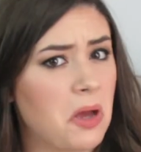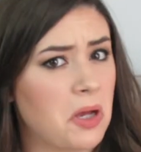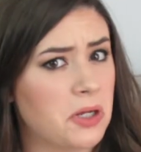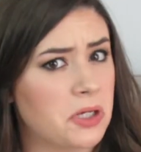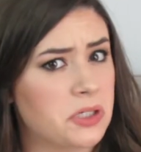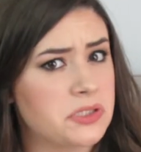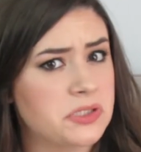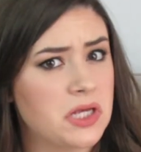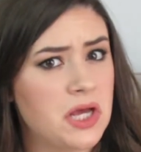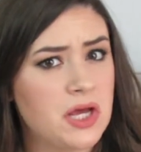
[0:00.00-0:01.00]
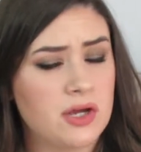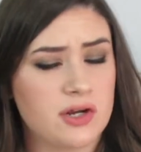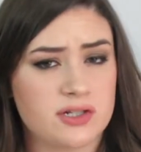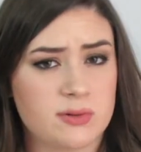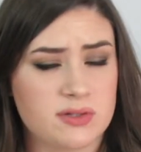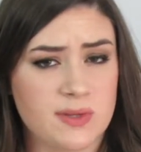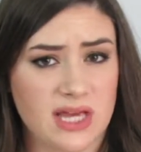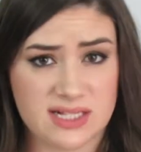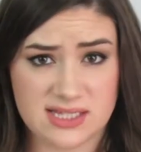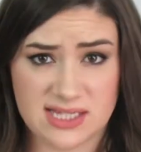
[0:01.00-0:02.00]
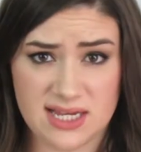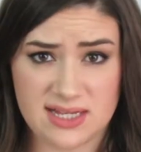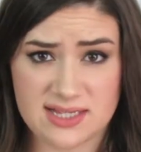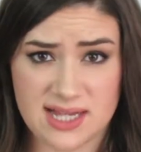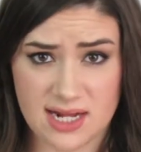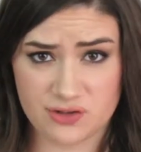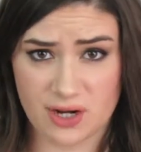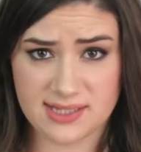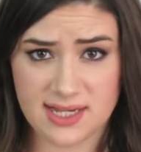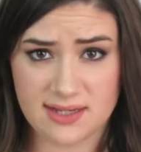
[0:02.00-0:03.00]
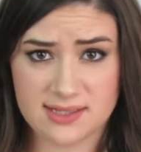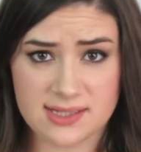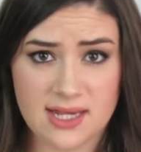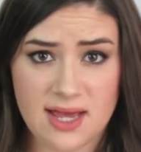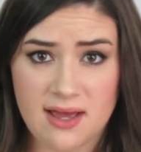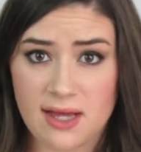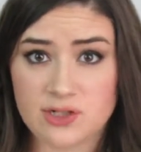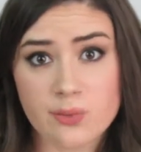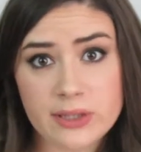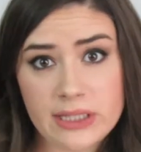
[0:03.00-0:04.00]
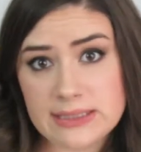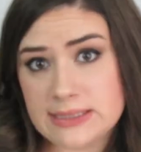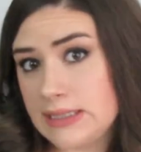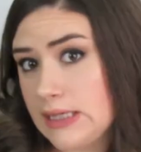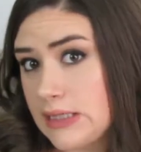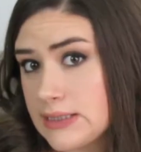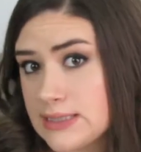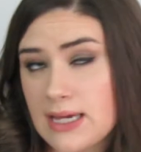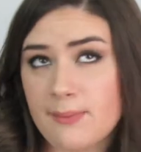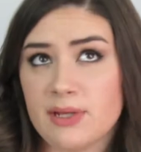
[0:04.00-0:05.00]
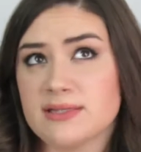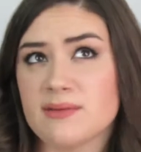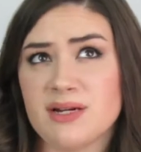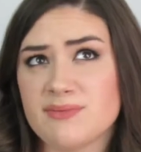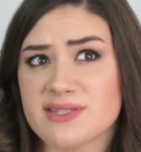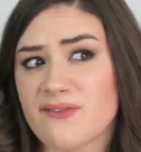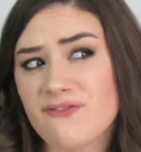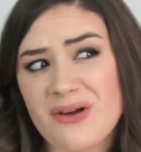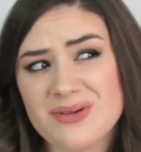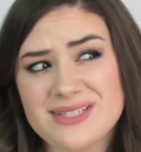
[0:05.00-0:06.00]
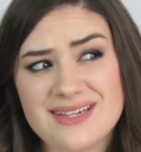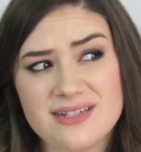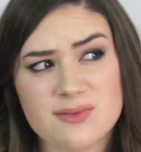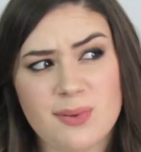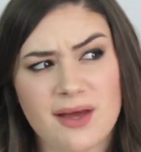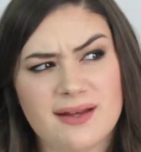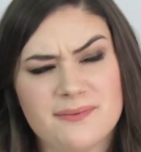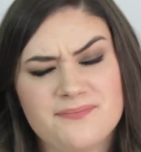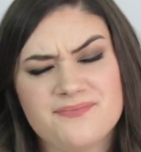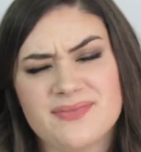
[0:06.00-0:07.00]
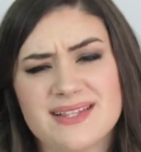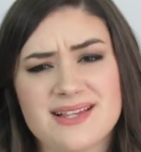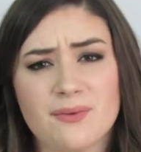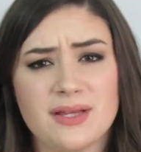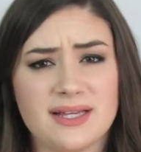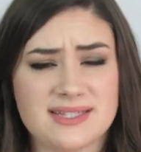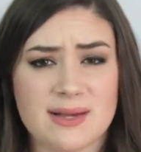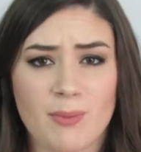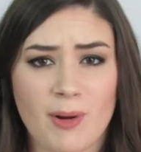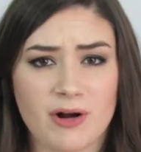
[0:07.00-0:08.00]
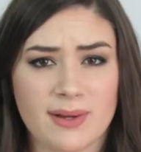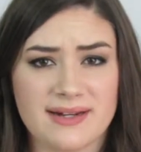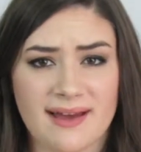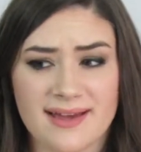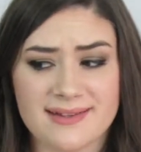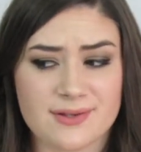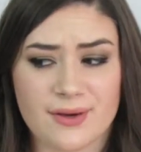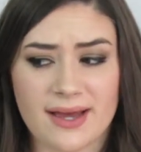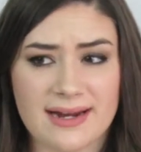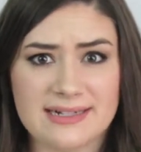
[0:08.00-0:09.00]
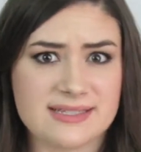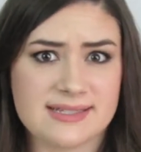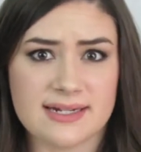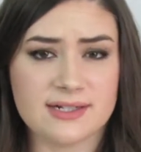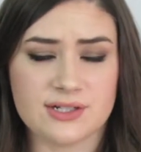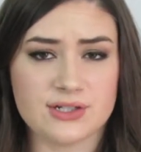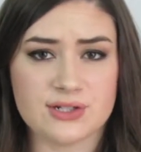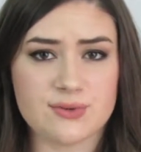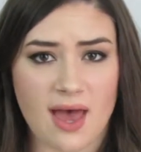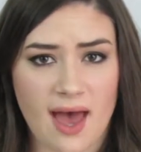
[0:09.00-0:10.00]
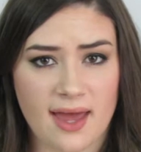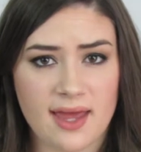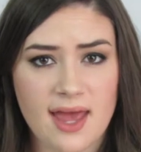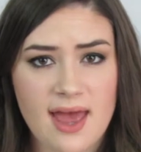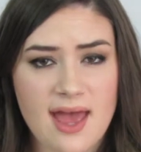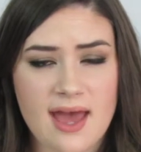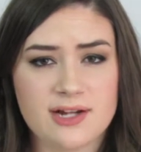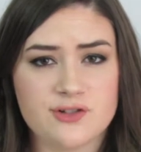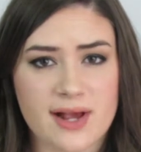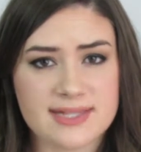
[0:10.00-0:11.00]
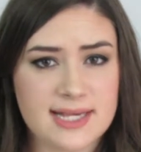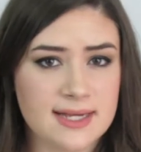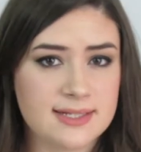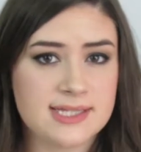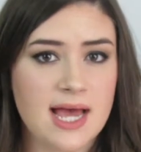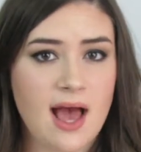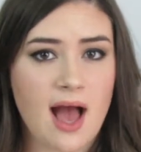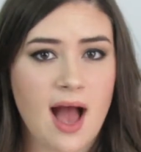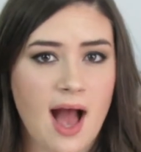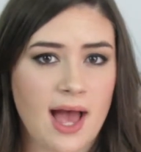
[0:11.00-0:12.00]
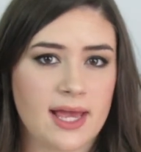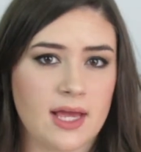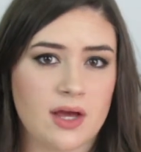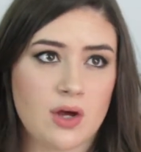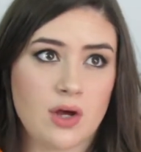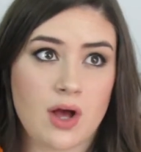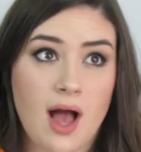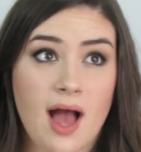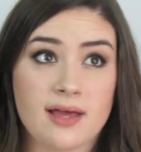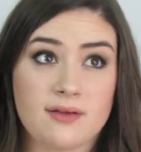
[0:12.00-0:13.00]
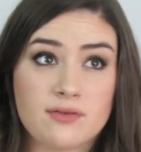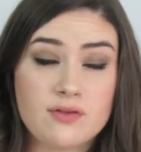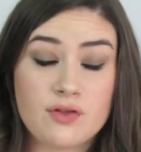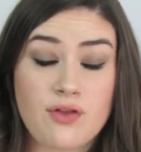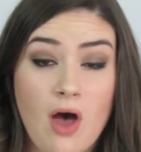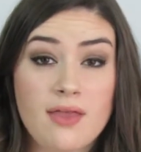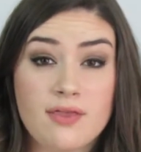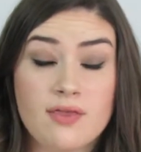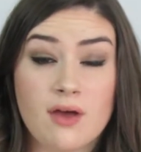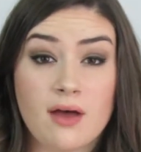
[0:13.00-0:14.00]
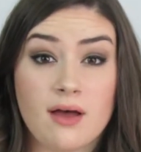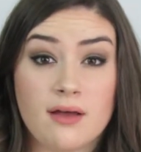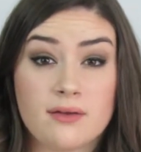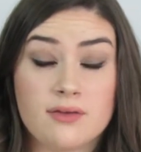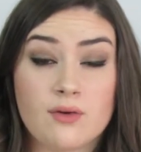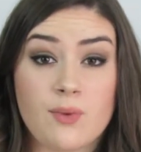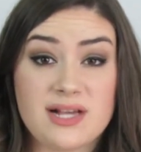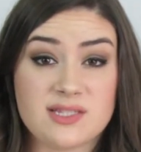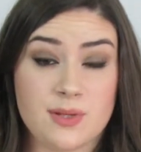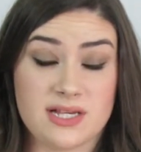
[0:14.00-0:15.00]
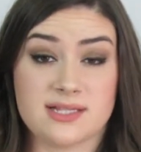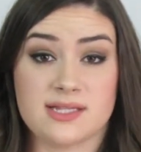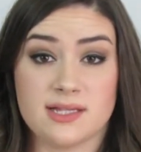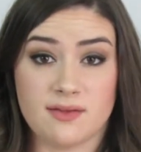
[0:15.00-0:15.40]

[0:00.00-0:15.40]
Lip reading: I guess. They're supposed to be like seeds and dressings. I don't really eat seeds. I mean, sometimes sunflower seeds, but that's not really a staple part of my diet, so I kind of just didn't do that. And dressings, I thought the recipes,